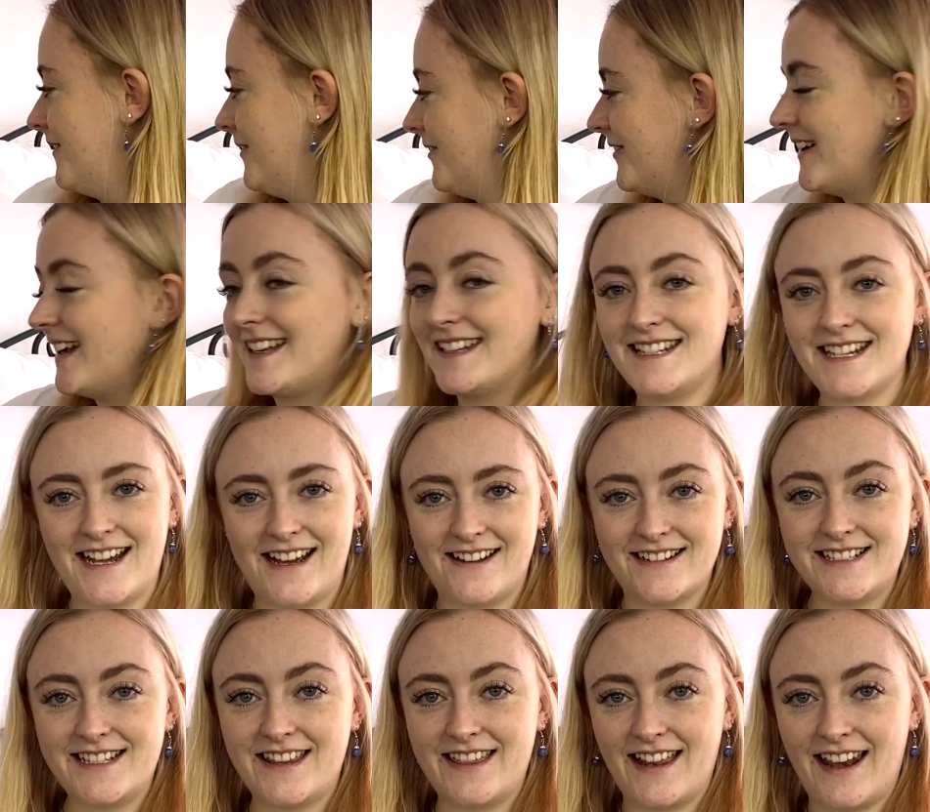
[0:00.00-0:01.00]
We are
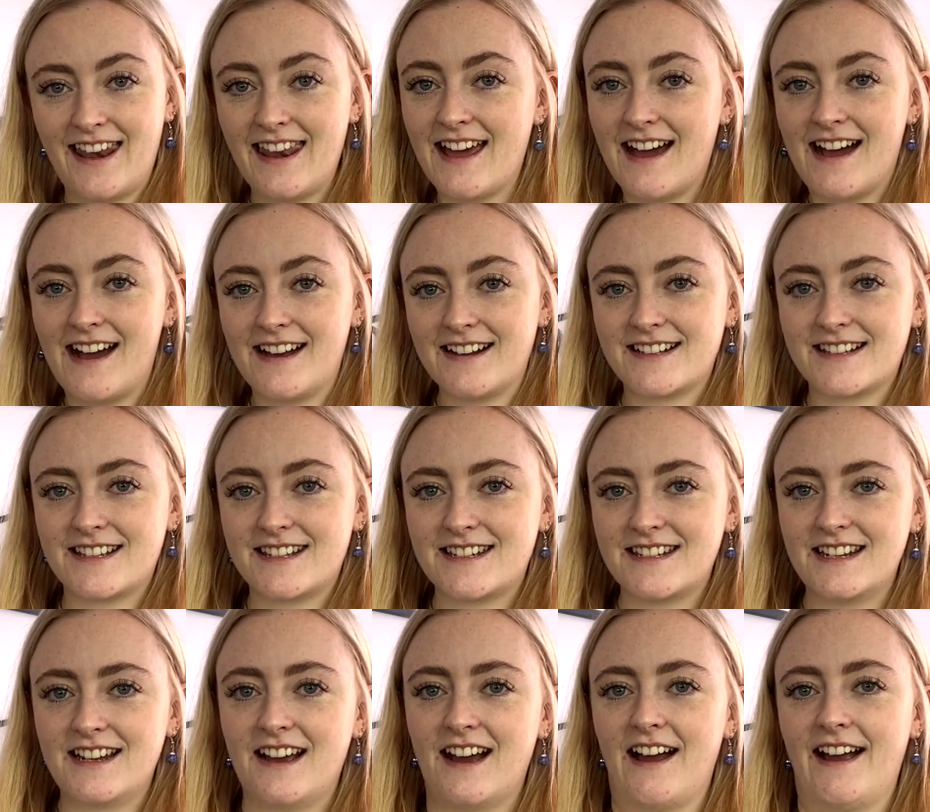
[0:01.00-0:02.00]
down to the
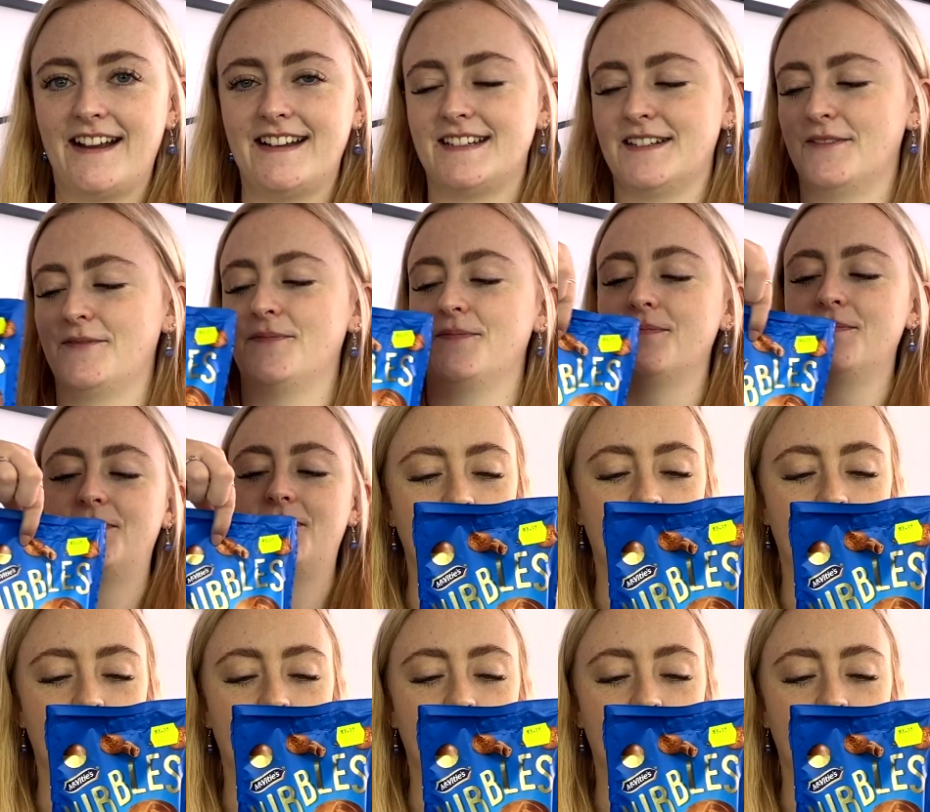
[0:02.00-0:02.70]
last item.